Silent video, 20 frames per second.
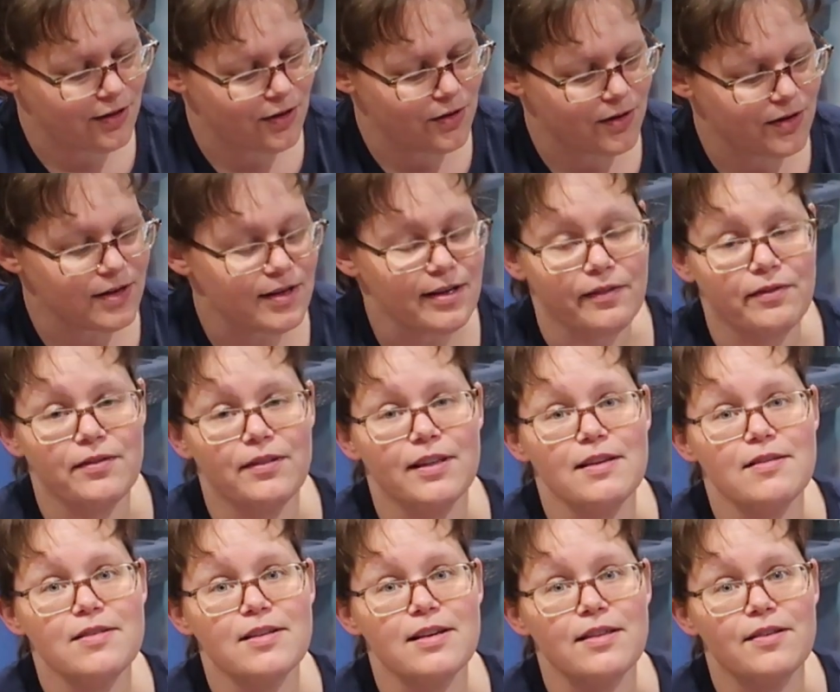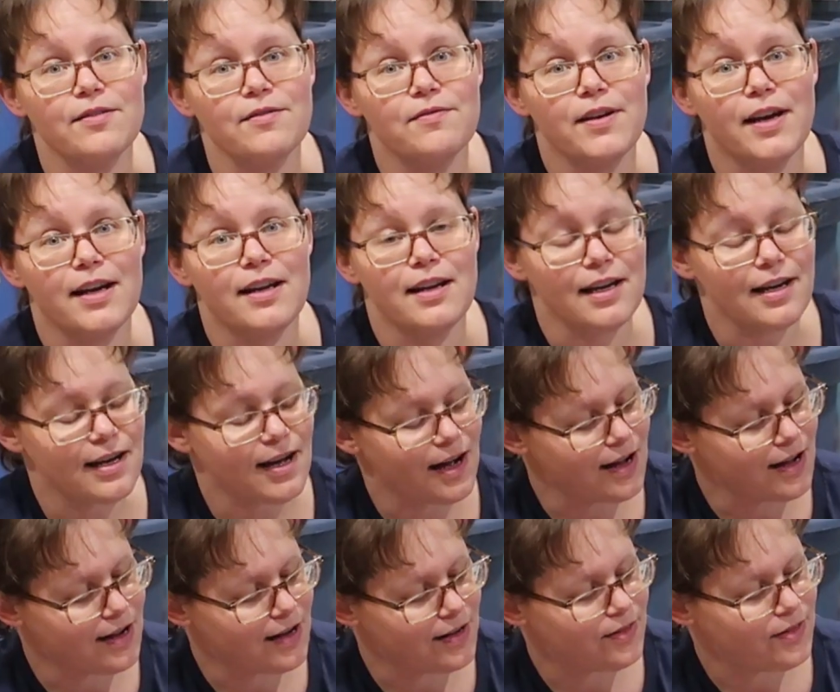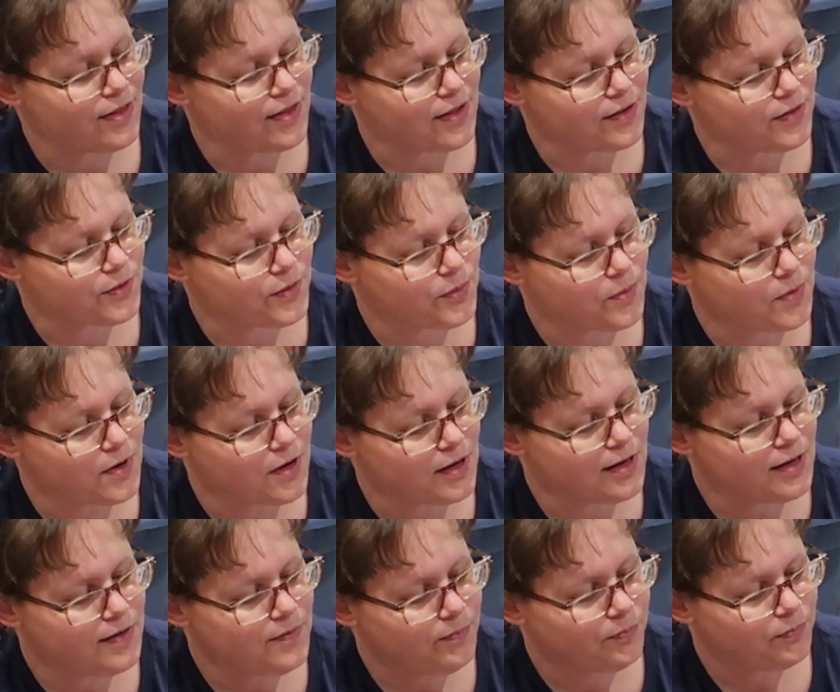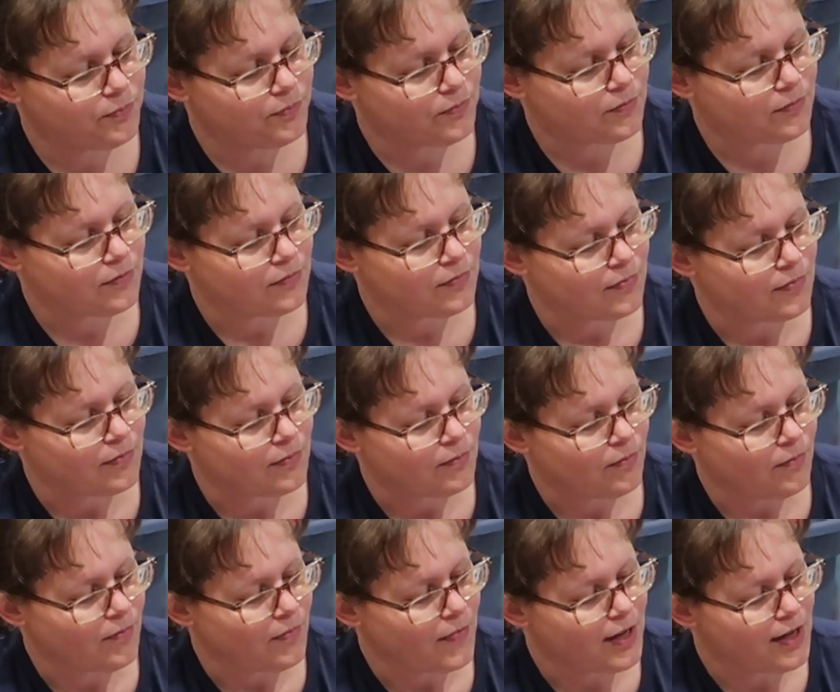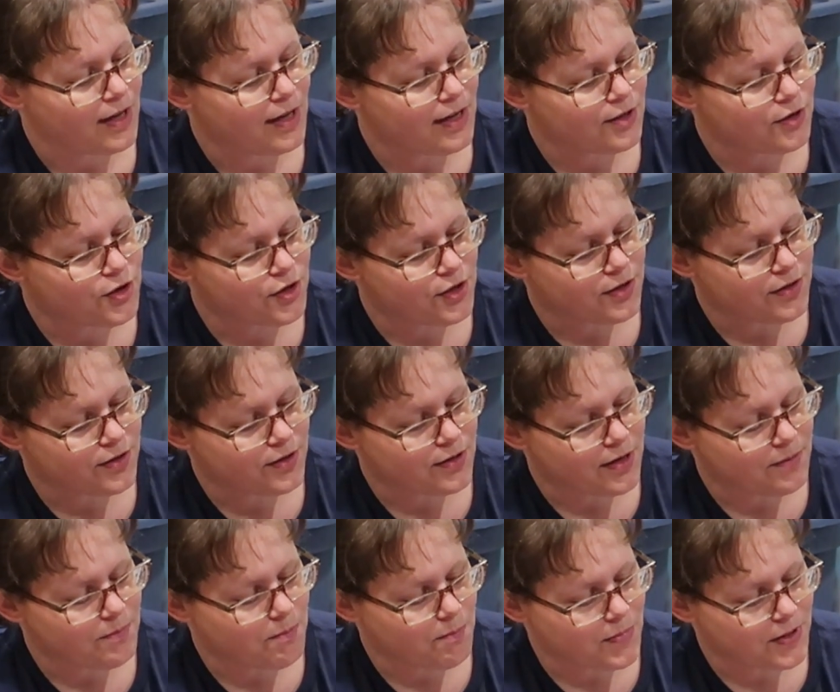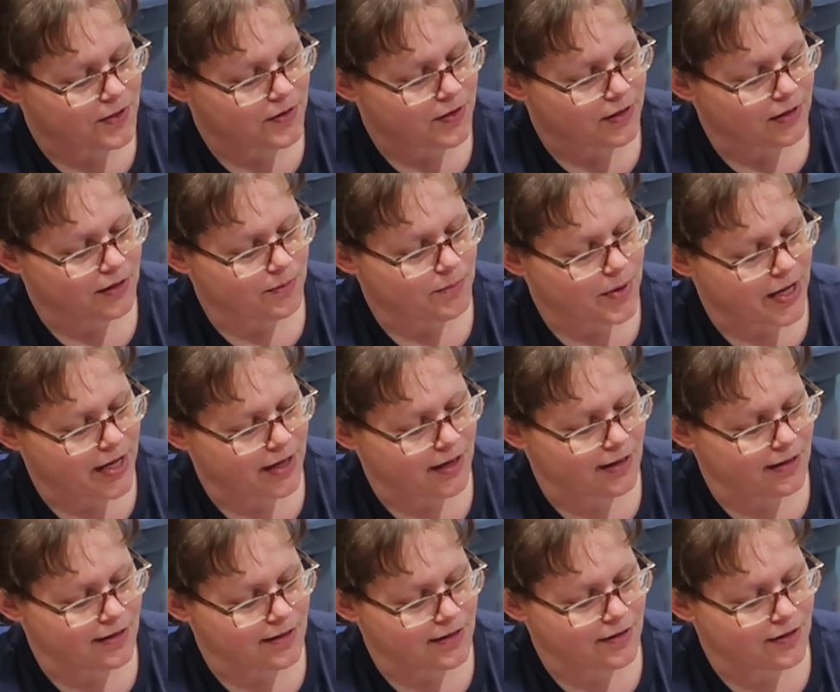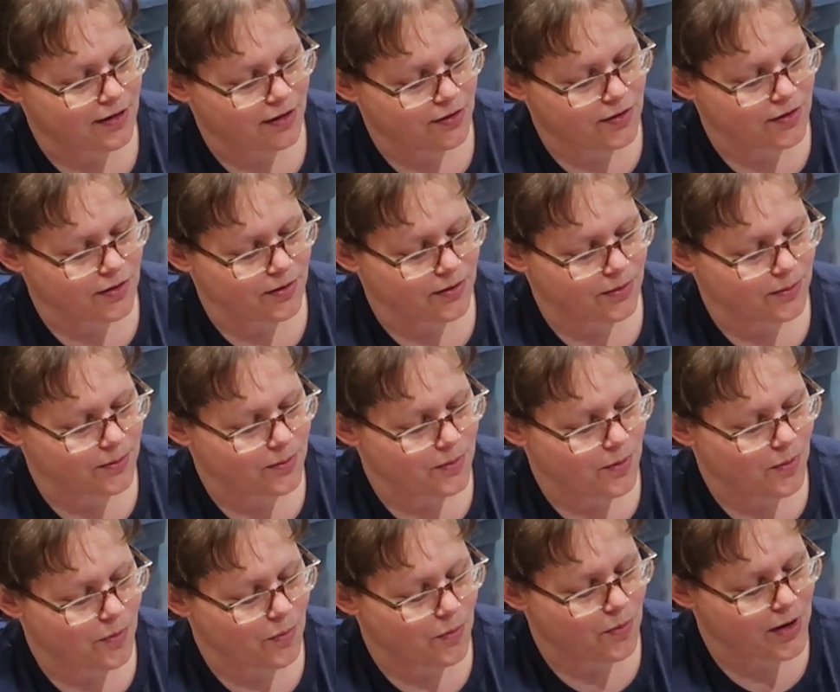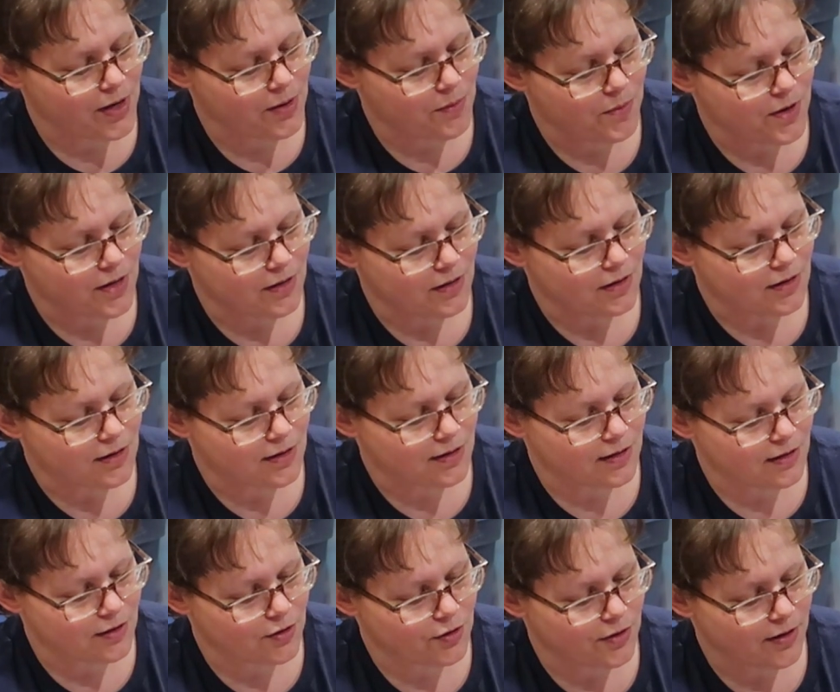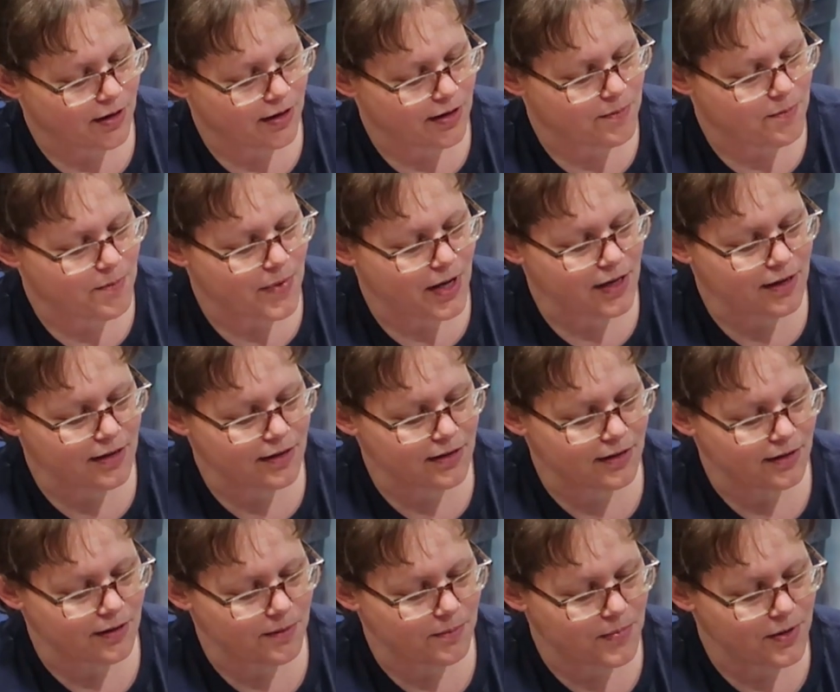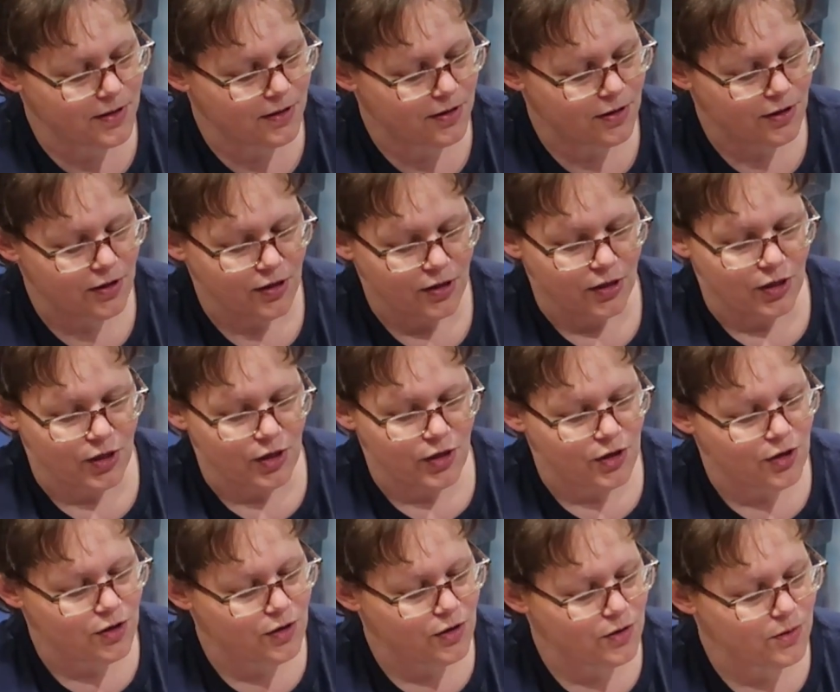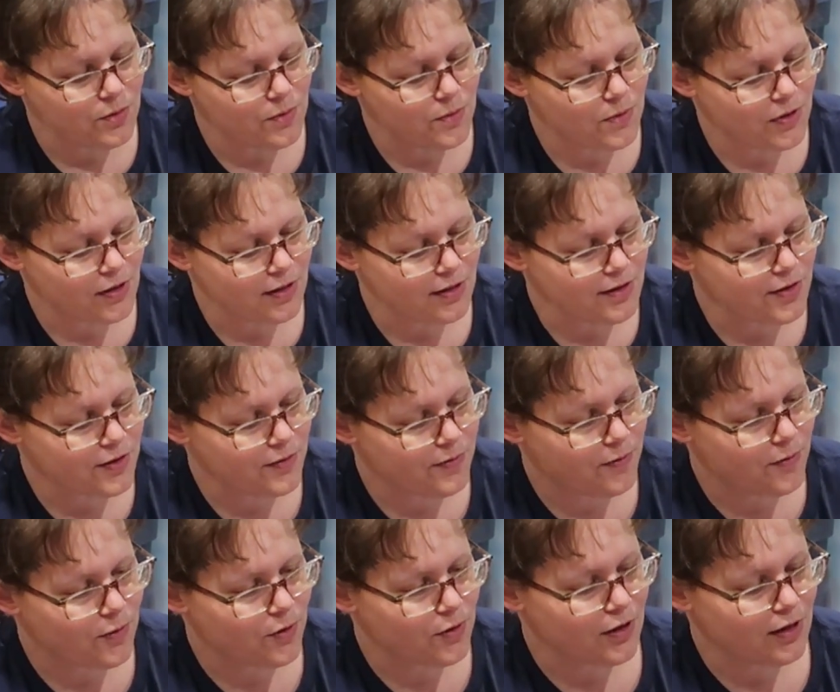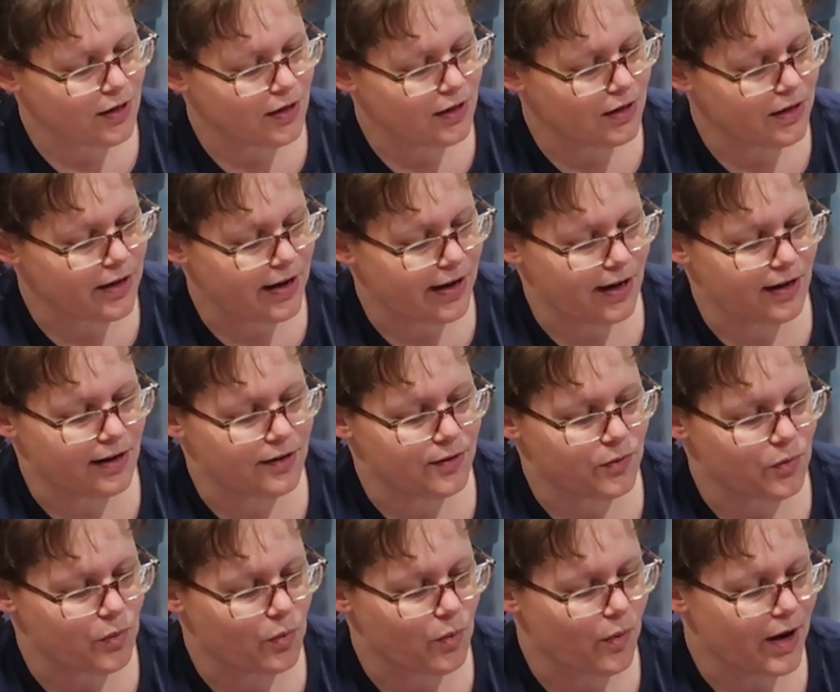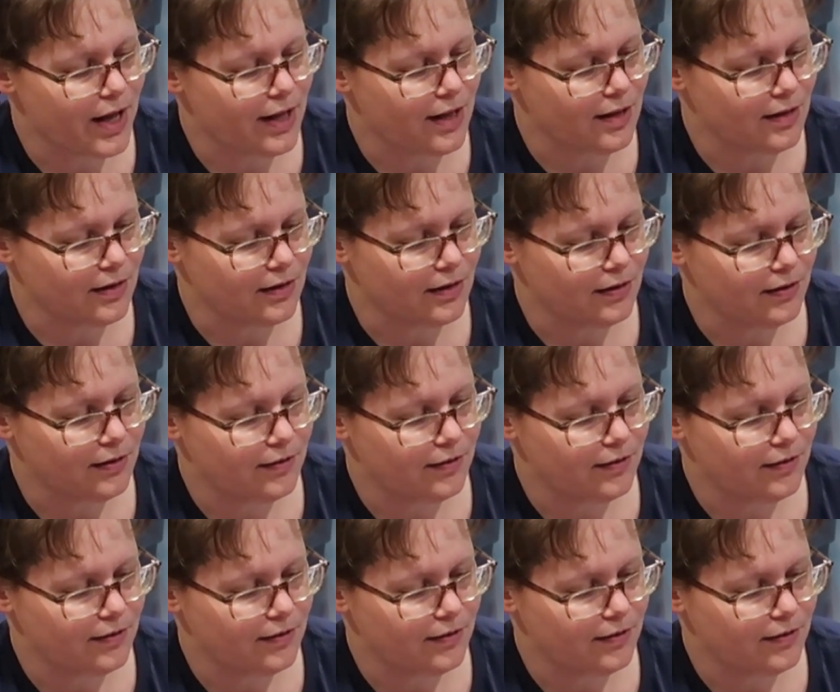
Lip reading: You can definitely see the fading on this one. And she's missing her pants, so we will try and make some new ones for her as well.